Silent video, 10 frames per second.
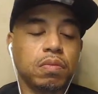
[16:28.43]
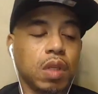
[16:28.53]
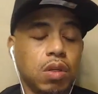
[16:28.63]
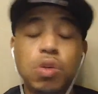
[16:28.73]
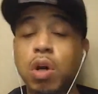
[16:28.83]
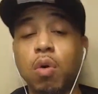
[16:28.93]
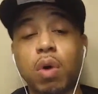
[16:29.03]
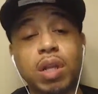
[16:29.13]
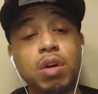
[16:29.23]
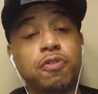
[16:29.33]
you know, a
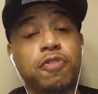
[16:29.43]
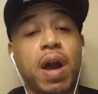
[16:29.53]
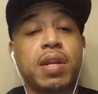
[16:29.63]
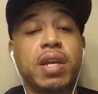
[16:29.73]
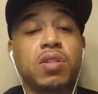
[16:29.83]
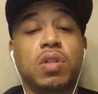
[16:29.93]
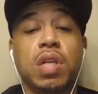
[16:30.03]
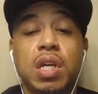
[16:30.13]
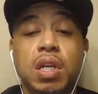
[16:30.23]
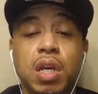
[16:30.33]
little
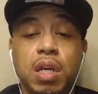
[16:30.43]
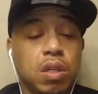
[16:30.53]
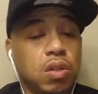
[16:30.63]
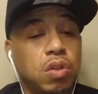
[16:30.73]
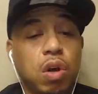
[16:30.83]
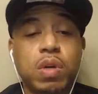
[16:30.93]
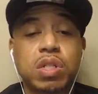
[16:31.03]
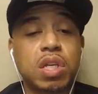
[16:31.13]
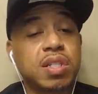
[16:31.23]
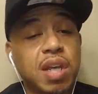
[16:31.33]
financially, you know,
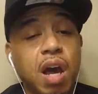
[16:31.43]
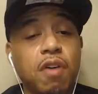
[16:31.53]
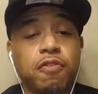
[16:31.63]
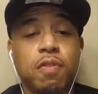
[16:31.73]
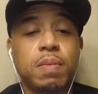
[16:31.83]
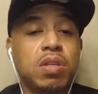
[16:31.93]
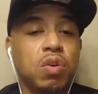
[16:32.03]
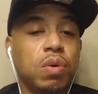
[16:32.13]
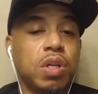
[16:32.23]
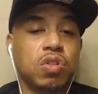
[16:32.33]
it's tough for me
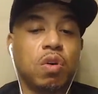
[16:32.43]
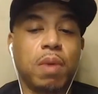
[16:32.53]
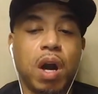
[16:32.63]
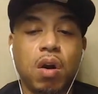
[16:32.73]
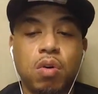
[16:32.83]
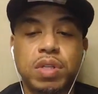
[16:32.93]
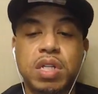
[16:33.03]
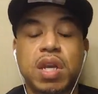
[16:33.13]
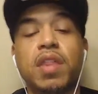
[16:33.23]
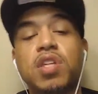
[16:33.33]
doing this on my own. These
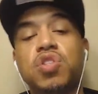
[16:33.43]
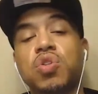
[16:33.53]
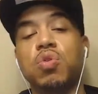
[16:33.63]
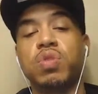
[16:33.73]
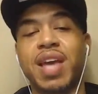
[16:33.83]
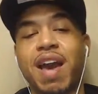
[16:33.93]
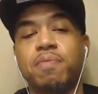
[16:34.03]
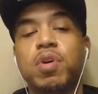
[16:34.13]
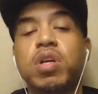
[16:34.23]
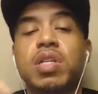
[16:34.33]
other dudes have $1
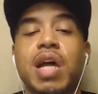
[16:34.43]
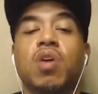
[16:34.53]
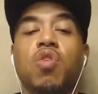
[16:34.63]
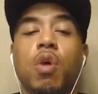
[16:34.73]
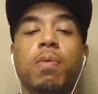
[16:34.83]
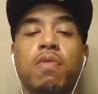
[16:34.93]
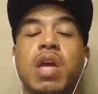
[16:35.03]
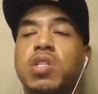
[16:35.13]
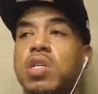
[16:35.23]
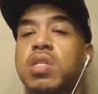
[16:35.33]
million
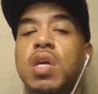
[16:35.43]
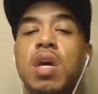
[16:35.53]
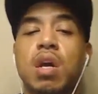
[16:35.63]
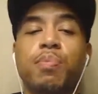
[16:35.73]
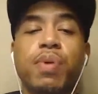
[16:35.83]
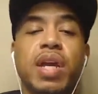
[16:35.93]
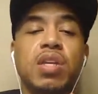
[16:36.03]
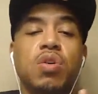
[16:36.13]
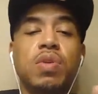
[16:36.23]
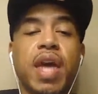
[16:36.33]
corporations bringing
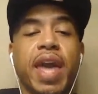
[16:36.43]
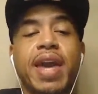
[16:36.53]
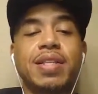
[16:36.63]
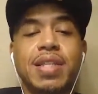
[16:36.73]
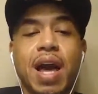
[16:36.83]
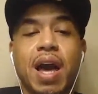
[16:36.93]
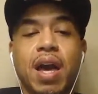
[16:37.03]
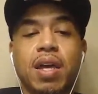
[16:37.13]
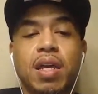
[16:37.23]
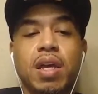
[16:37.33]
you the
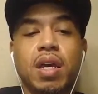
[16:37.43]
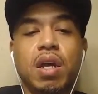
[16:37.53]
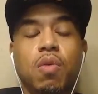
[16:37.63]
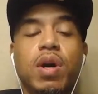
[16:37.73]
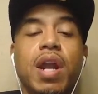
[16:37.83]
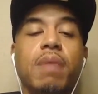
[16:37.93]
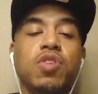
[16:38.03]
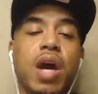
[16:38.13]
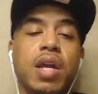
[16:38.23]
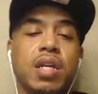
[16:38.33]
anti what I'm
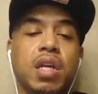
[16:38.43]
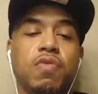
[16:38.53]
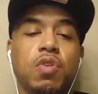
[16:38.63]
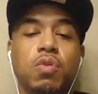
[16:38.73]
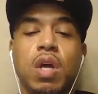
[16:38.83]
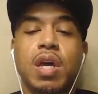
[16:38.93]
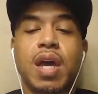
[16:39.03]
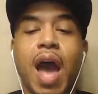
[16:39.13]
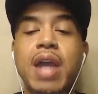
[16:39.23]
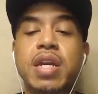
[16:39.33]
trying to give you.
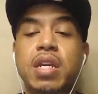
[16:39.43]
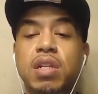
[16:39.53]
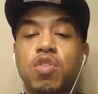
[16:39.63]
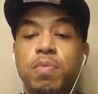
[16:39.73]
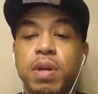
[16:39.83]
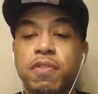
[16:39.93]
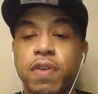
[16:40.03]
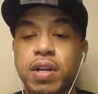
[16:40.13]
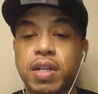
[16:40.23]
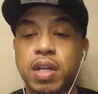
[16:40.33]
I need a little bit of
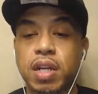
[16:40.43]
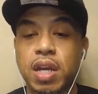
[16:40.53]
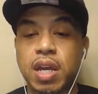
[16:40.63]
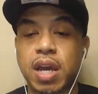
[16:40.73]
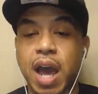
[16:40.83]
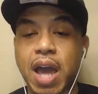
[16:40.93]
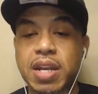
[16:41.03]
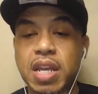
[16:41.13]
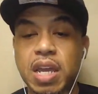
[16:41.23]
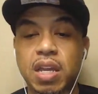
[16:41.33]
funding. I
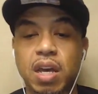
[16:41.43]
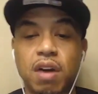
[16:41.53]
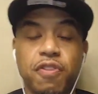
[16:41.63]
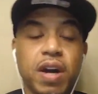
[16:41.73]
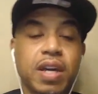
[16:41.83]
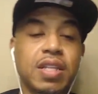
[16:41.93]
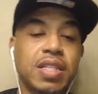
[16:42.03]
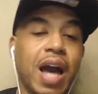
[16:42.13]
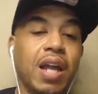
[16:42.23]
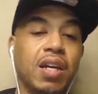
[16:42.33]
need a fucking
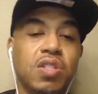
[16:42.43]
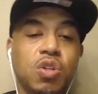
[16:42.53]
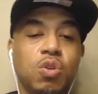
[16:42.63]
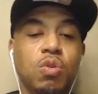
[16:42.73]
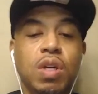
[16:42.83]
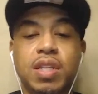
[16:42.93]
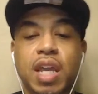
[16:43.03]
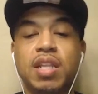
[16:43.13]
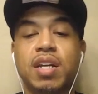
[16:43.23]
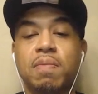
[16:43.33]
dollar or two. They
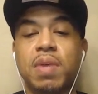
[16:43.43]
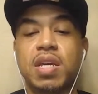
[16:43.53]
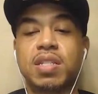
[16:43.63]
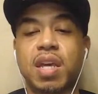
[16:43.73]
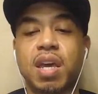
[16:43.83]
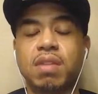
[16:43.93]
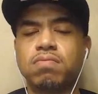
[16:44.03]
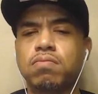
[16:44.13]
look at me and say,